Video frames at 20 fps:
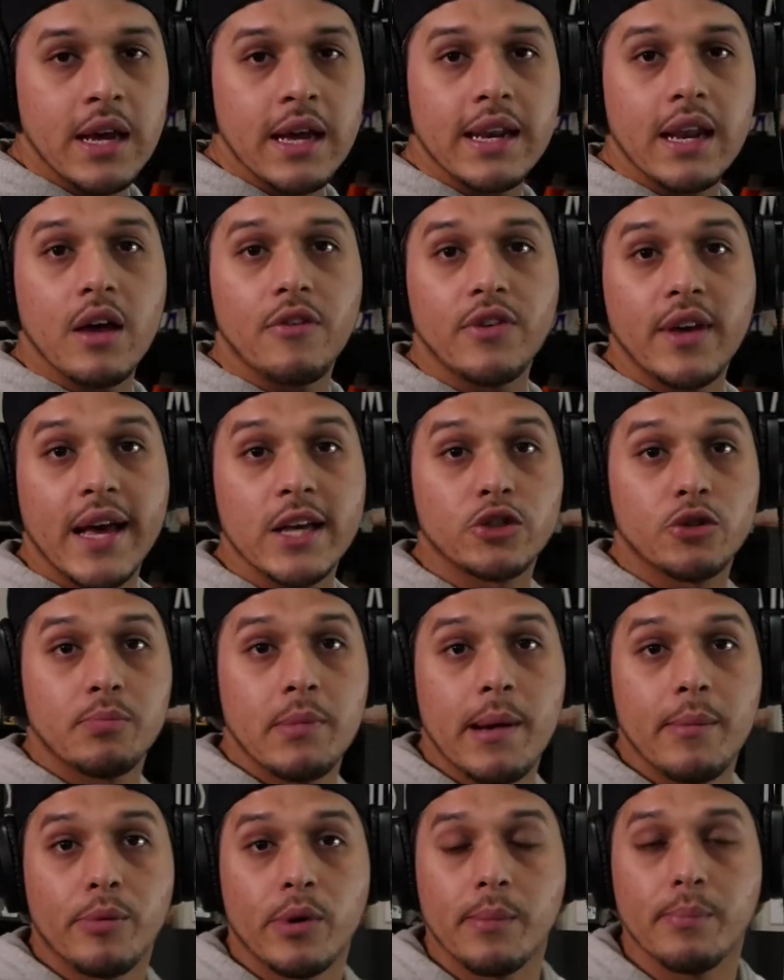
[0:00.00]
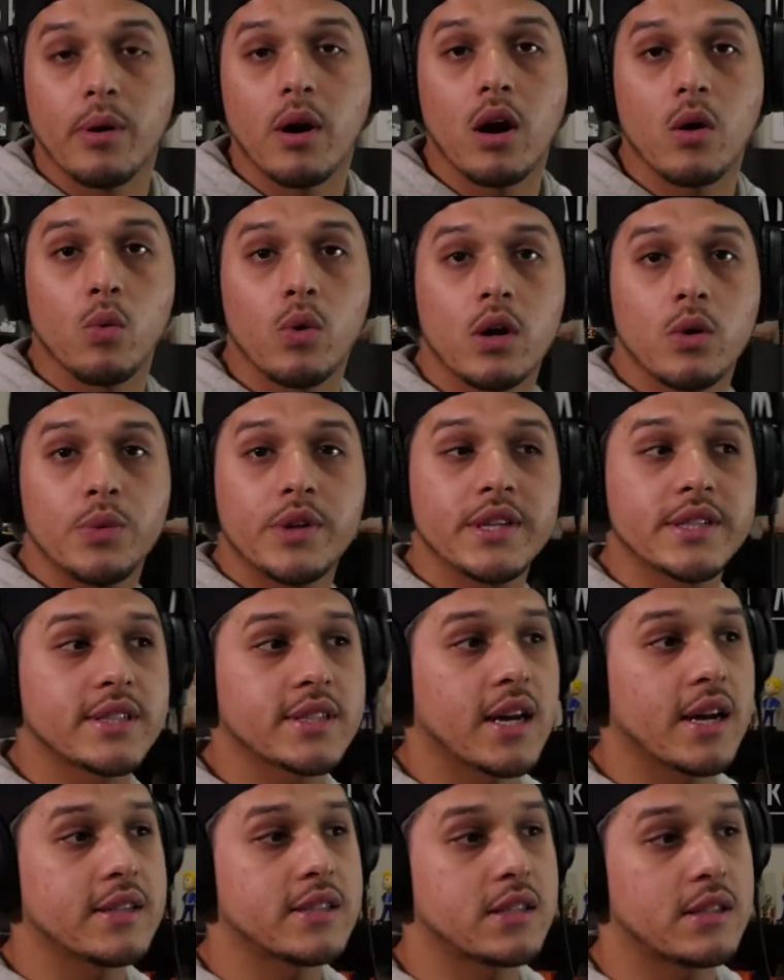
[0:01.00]
Now if you guys remember in part 1 we
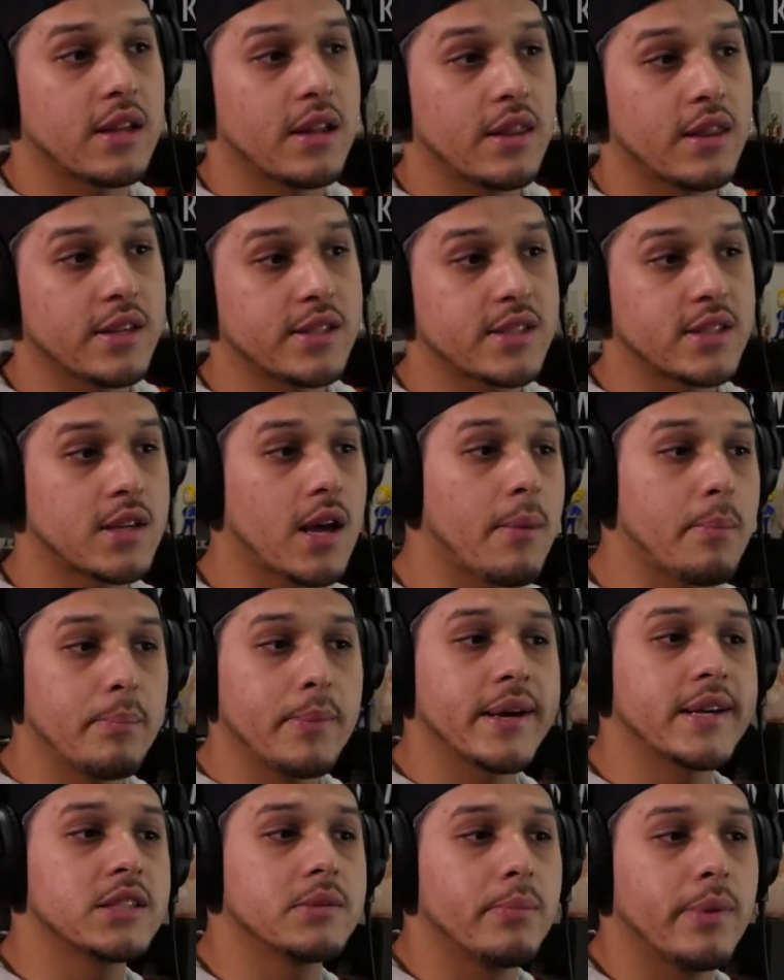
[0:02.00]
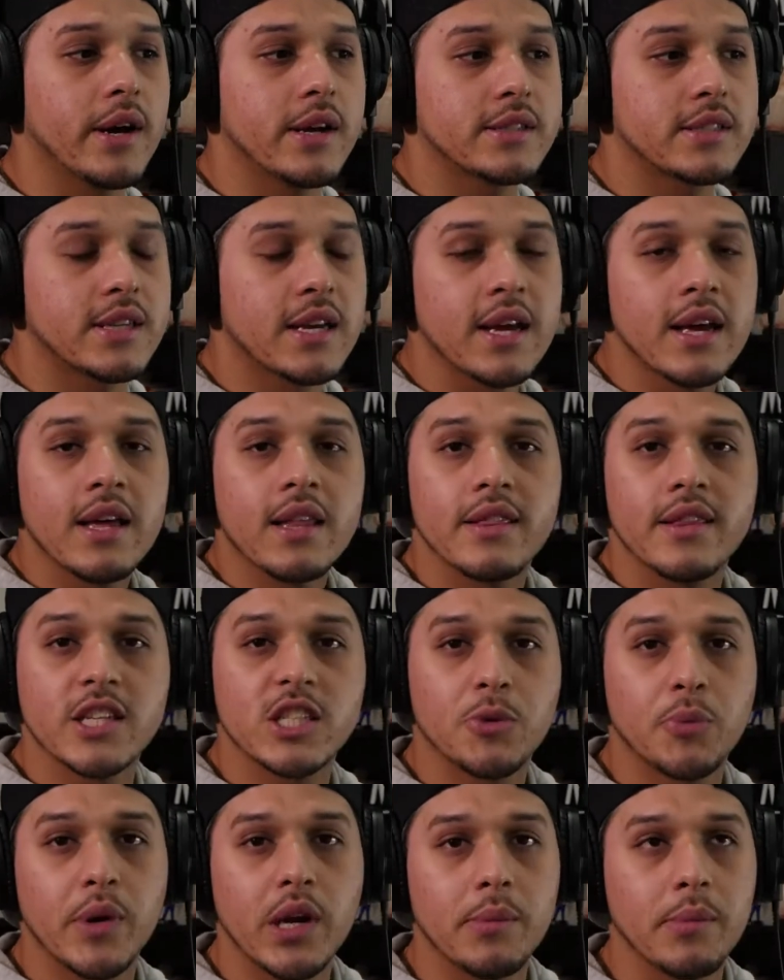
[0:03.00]
discussed the sub mix bus.
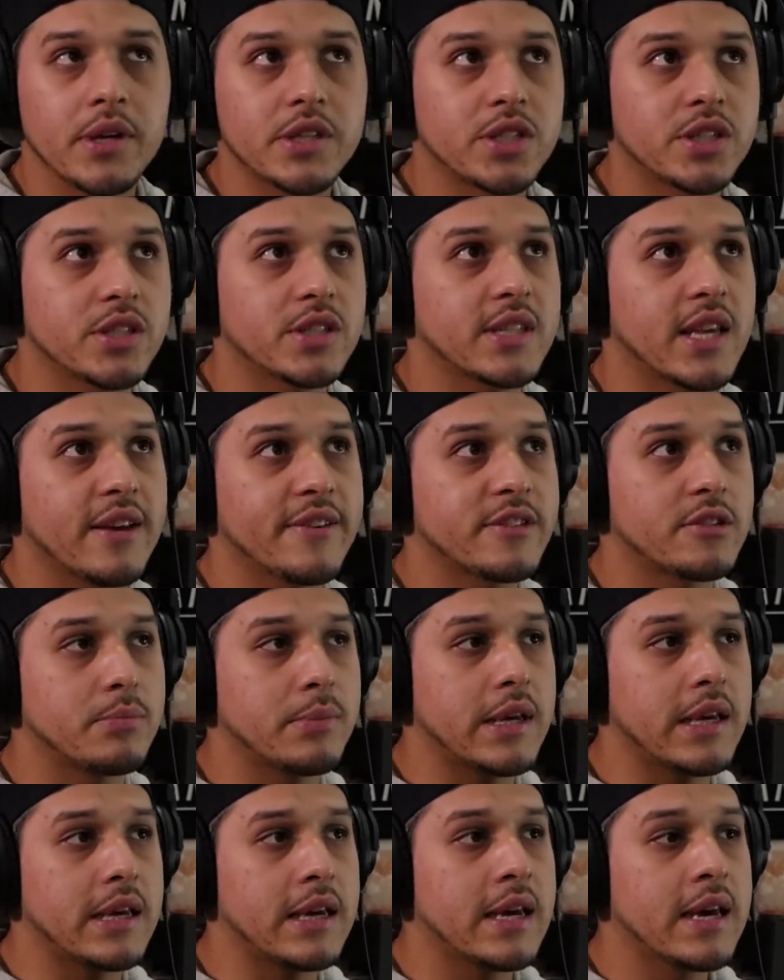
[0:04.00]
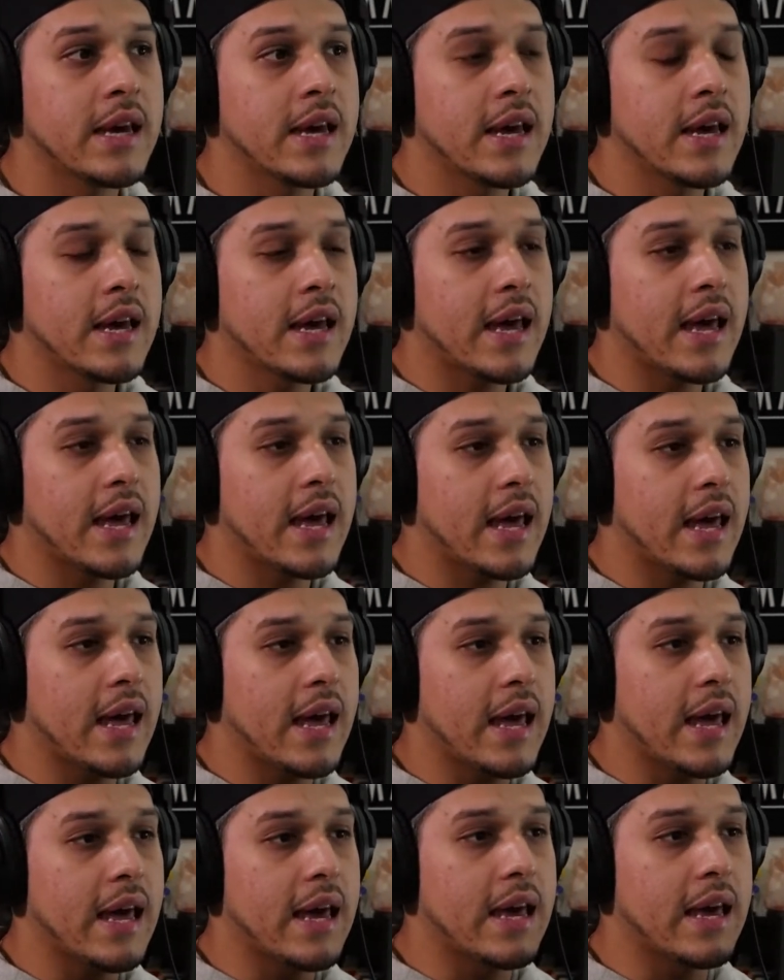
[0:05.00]
This pretty much just gives me
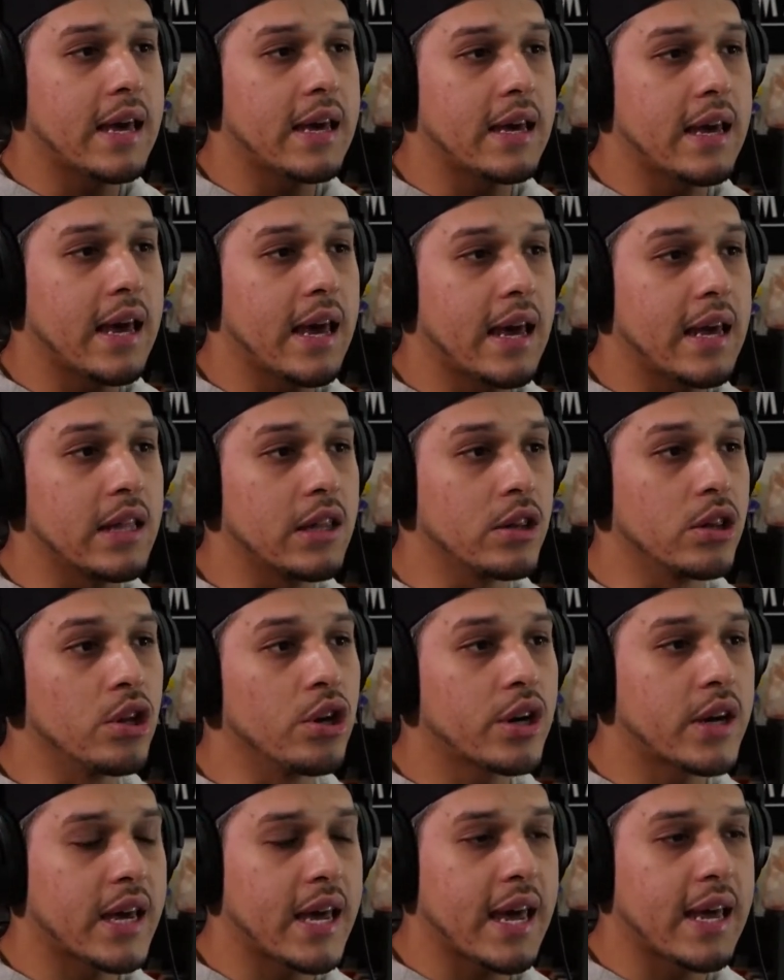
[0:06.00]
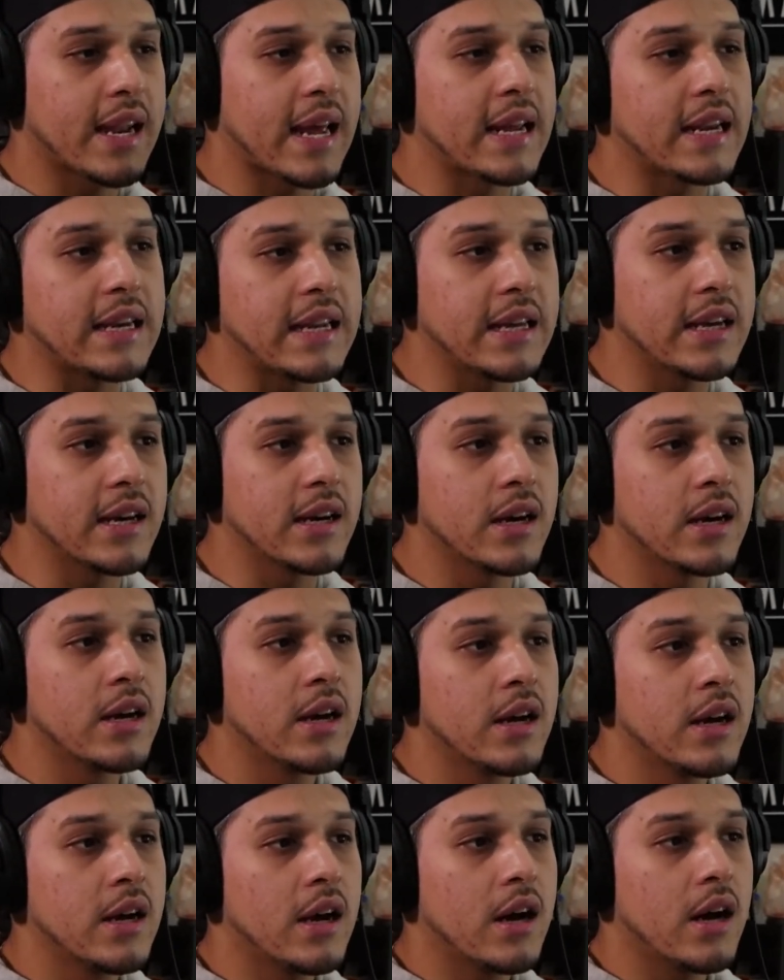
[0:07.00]
a look, an idea
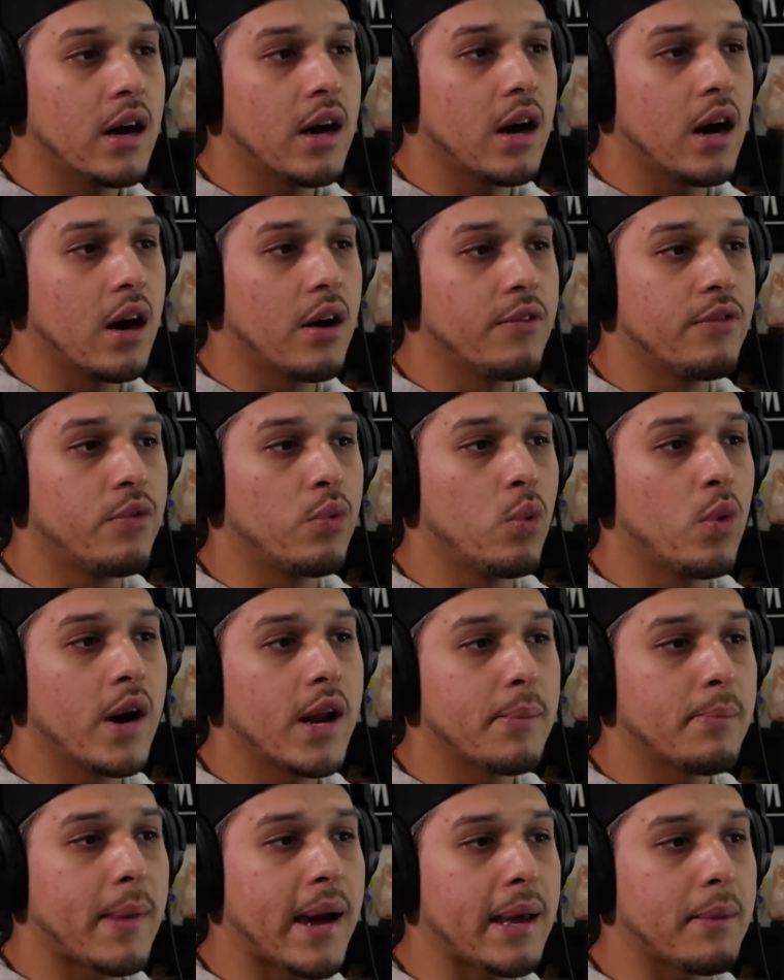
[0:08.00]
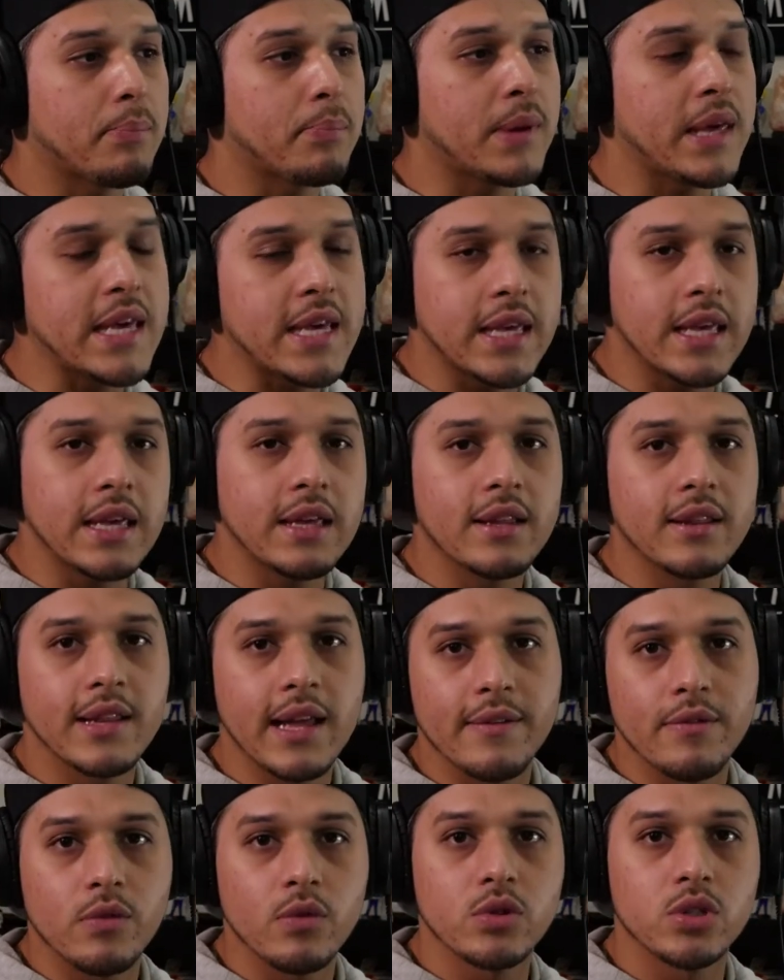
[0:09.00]
of what my peaking
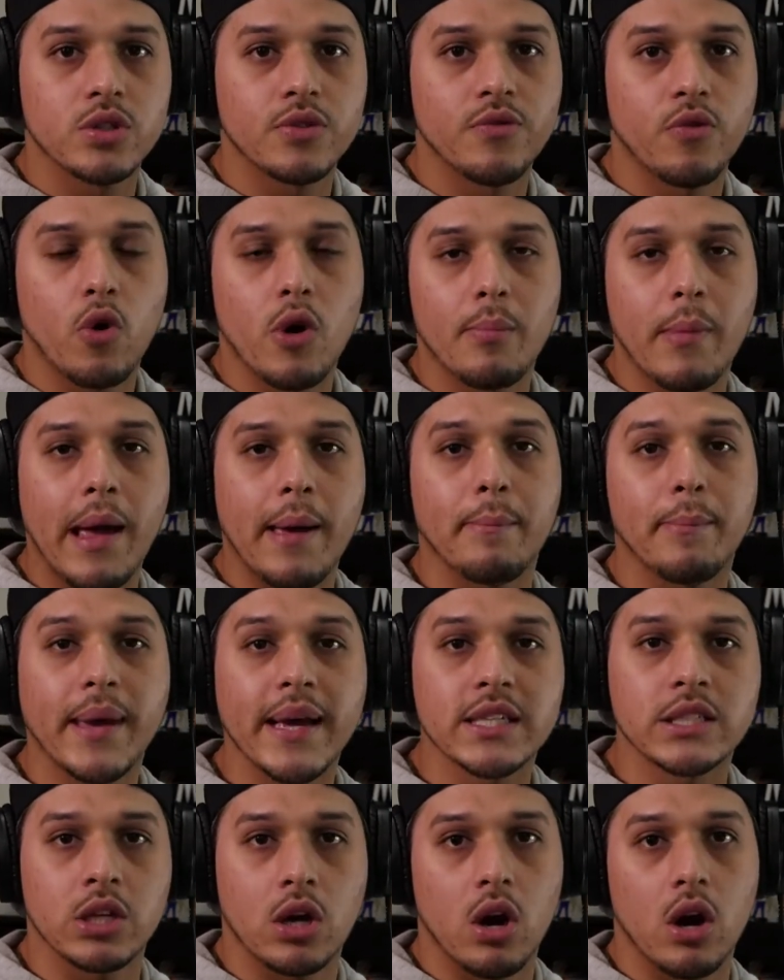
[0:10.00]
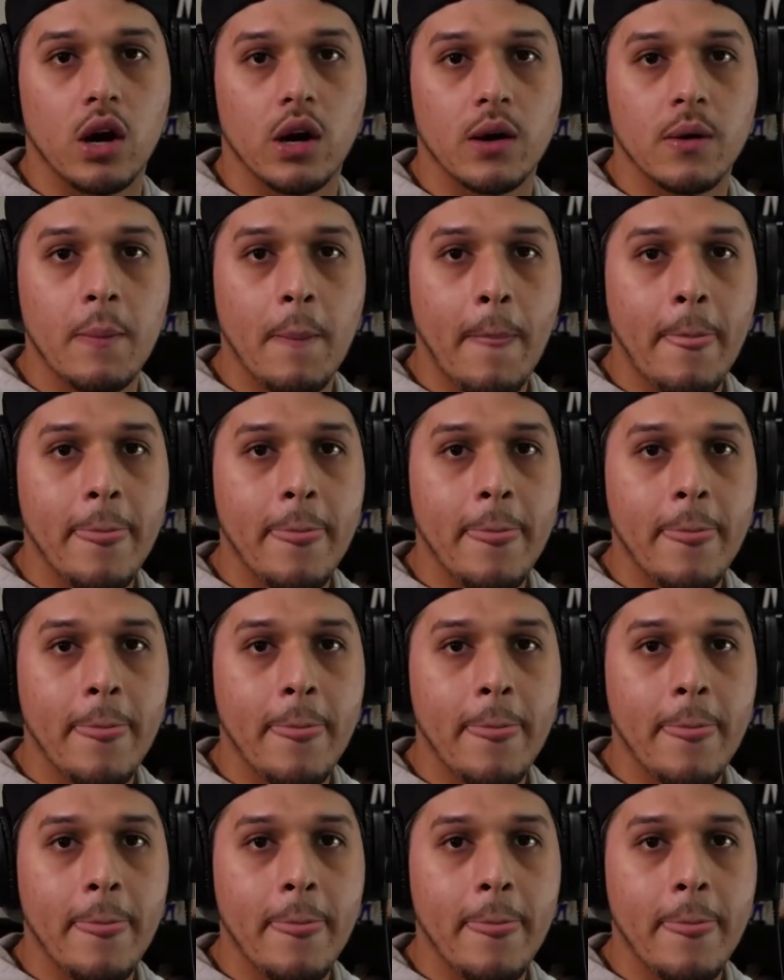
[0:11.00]
levels for my mix are